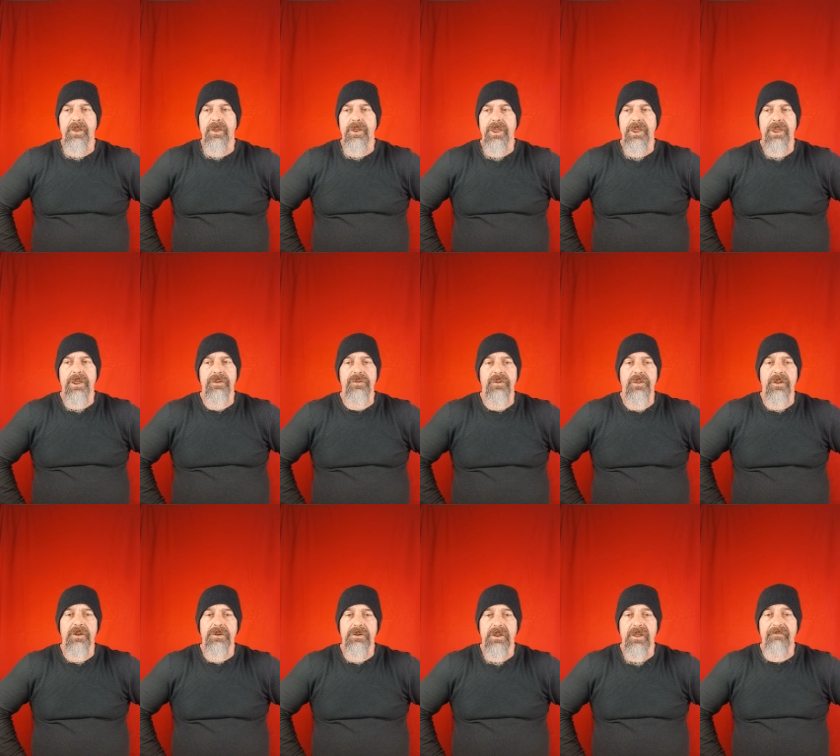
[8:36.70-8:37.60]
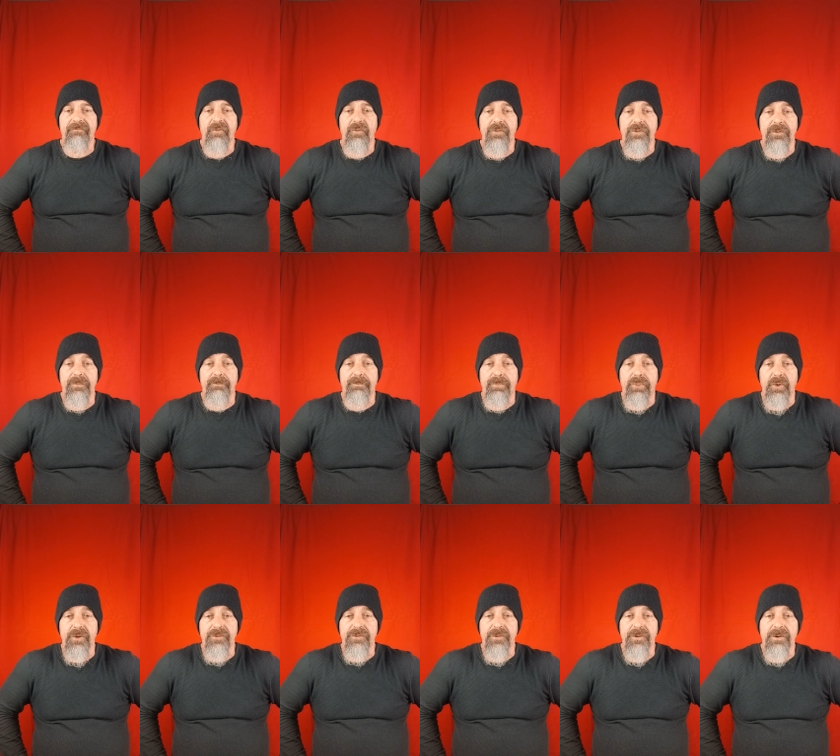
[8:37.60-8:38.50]
and the levels in
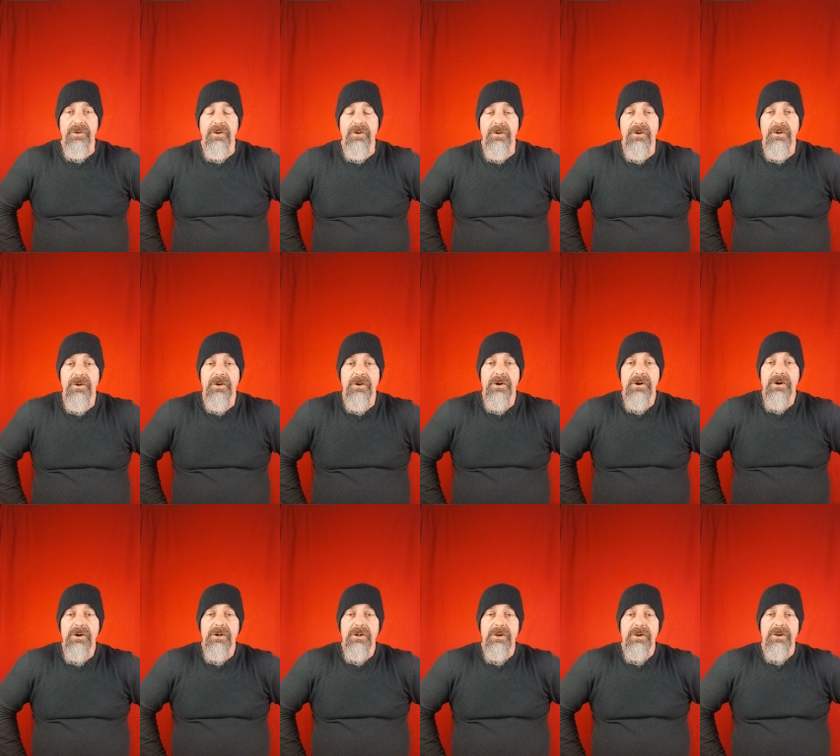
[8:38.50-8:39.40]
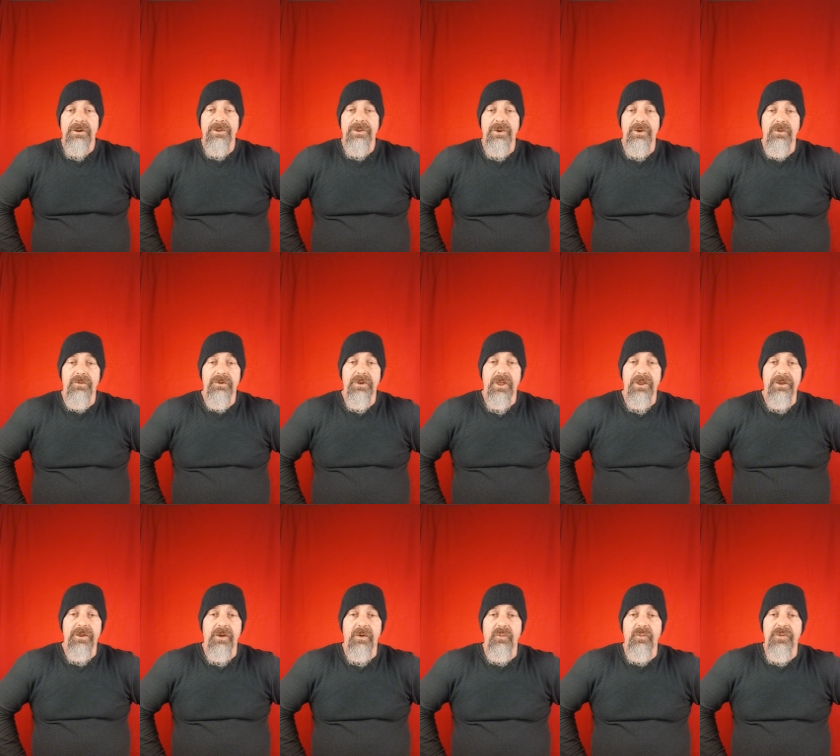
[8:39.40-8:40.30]
prison.
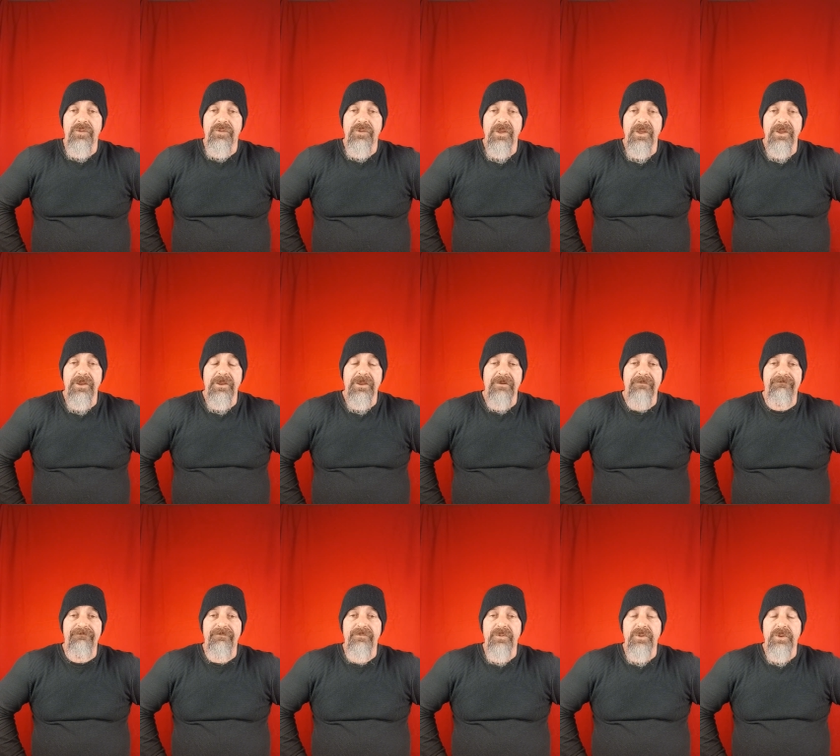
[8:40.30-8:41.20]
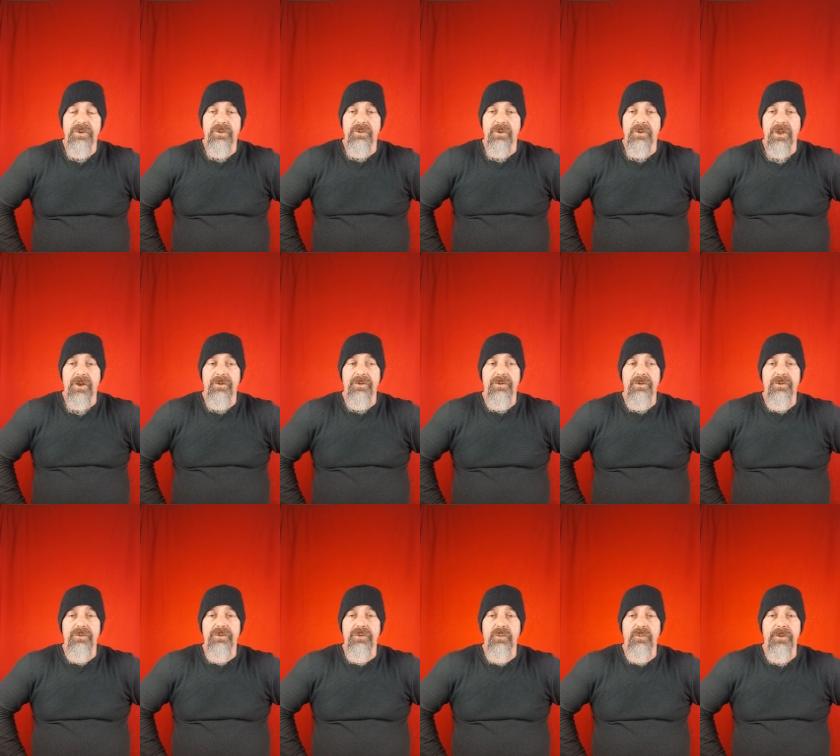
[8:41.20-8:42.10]
Like I always say, if you're out here
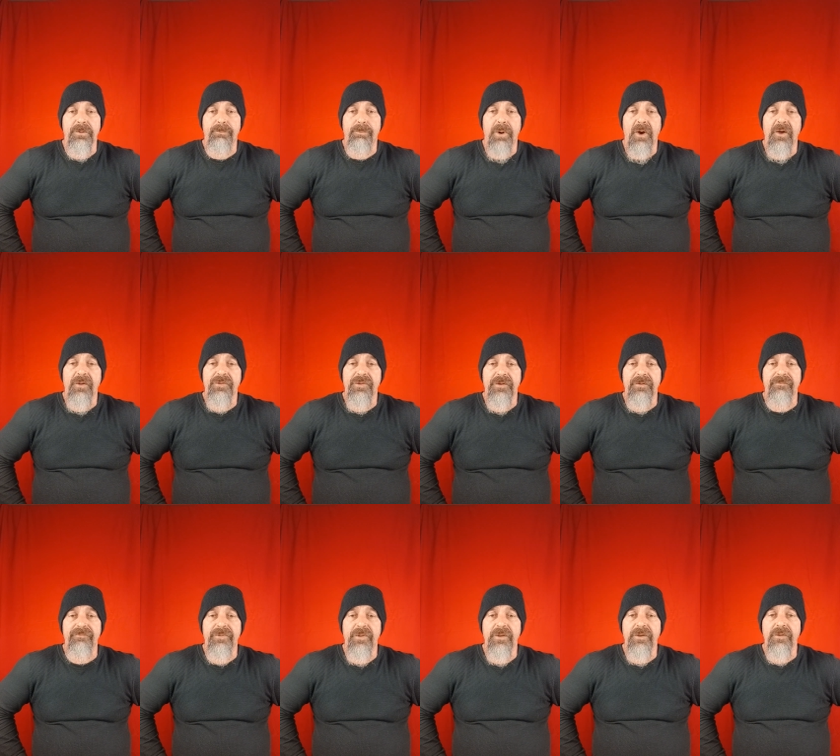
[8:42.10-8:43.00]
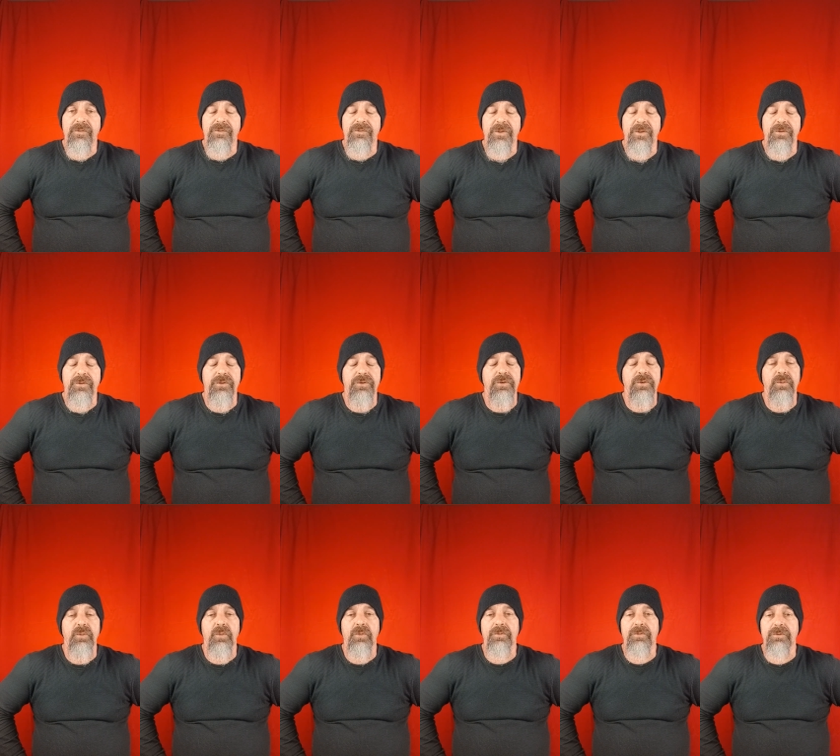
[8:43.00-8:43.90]
doing positive things, then
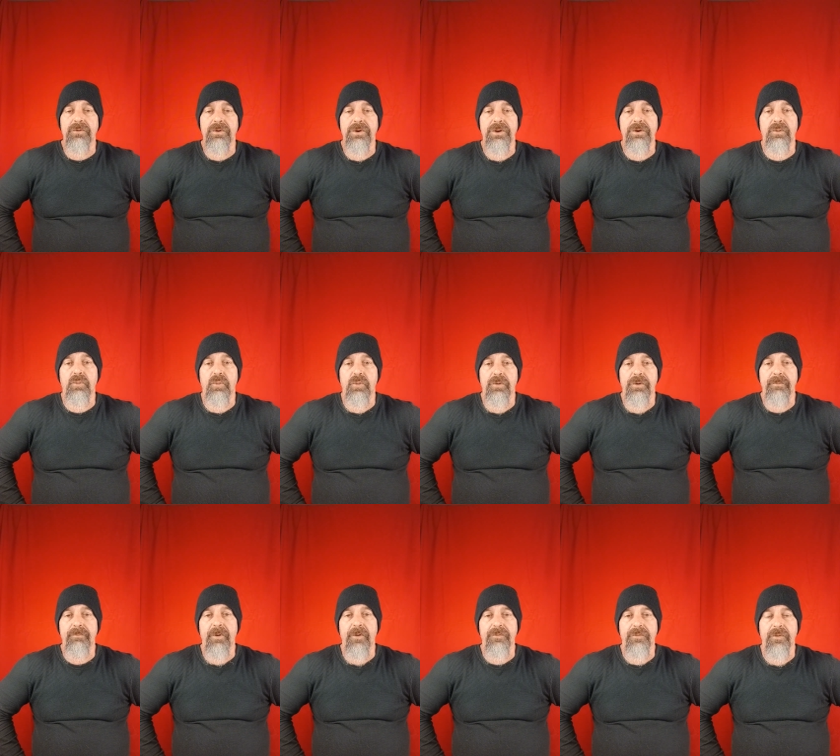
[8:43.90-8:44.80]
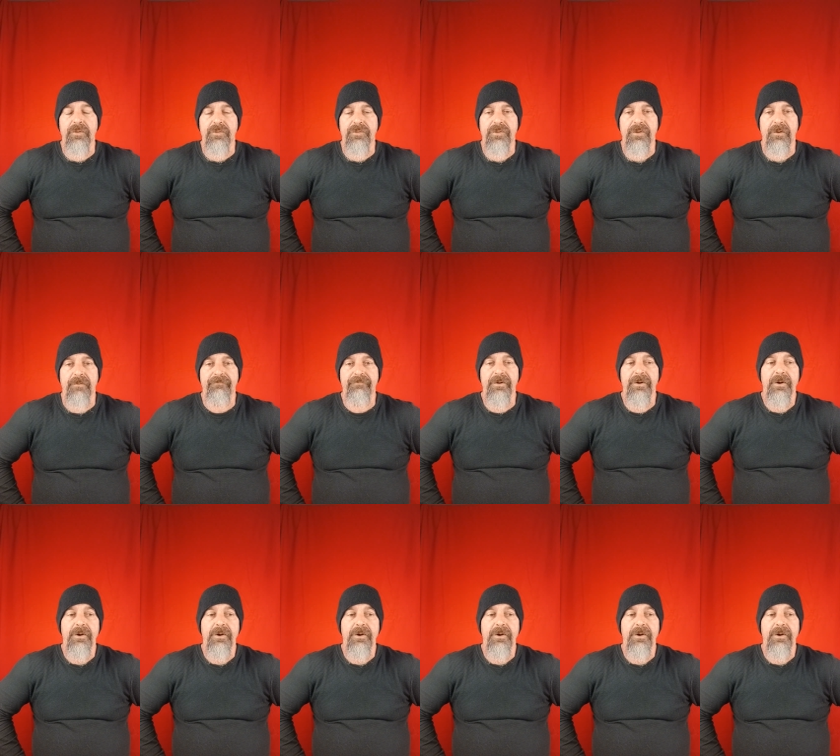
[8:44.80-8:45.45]
you won't need to worry about this stuff.